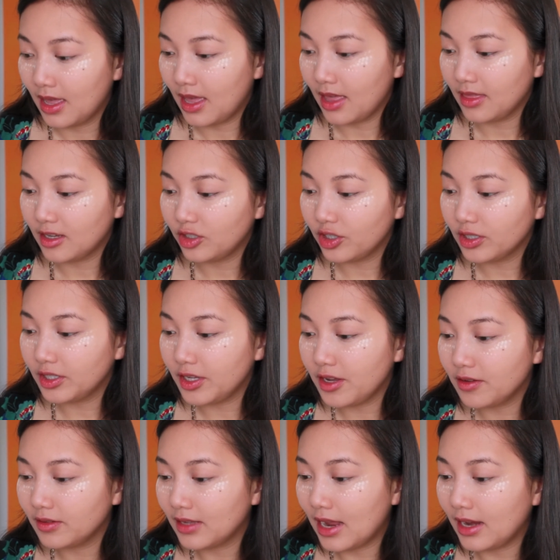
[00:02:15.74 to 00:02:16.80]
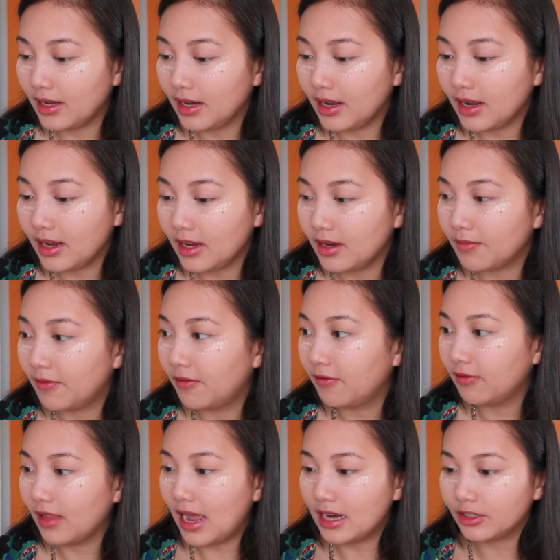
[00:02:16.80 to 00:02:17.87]
And then just use any
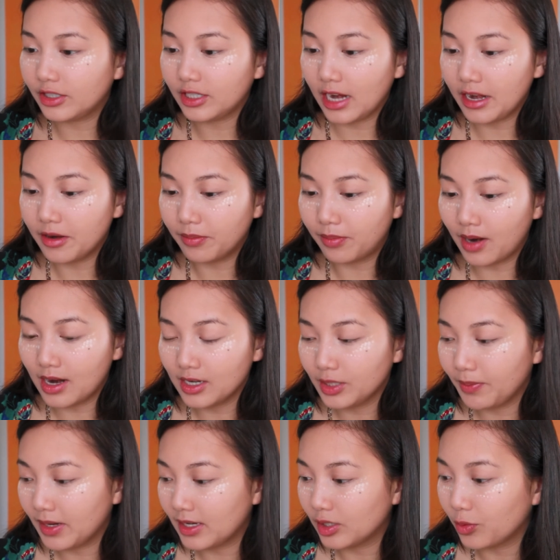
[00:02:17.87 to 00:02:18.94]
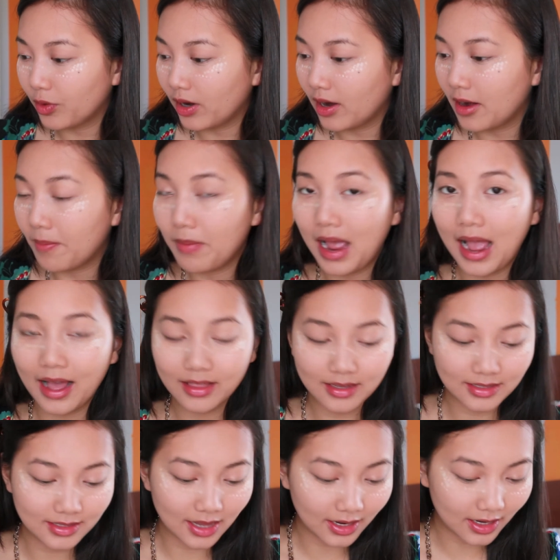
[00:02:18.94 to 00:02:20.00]
flat shader brush because we're going to pack the
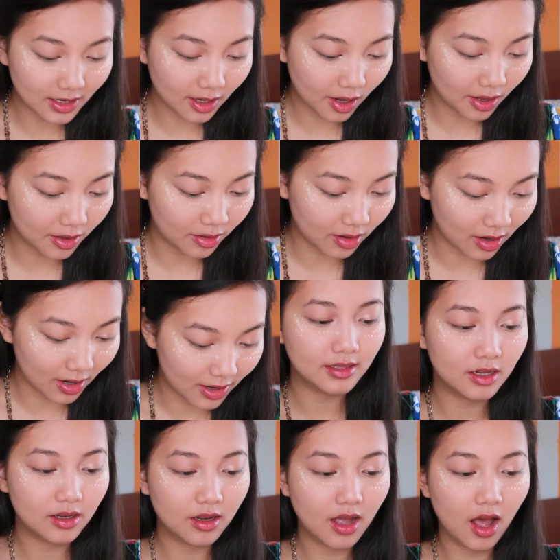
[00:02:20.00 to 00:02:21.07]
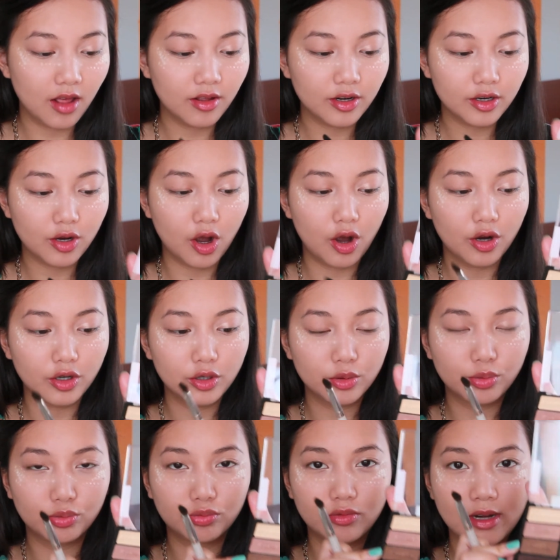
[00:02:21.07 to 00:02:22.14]
second color on. Color called
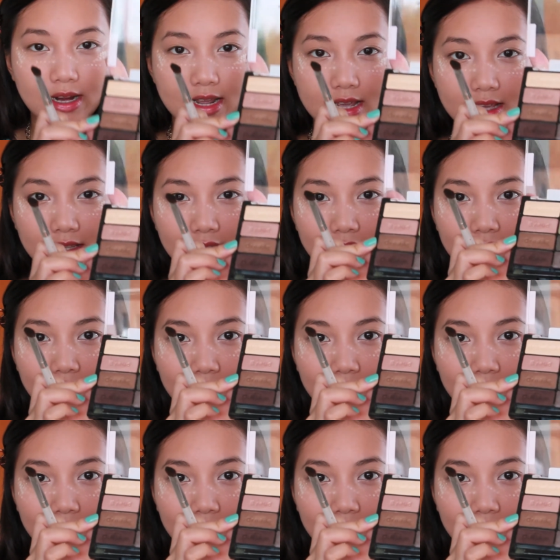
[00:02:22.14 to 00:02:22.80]
Crease.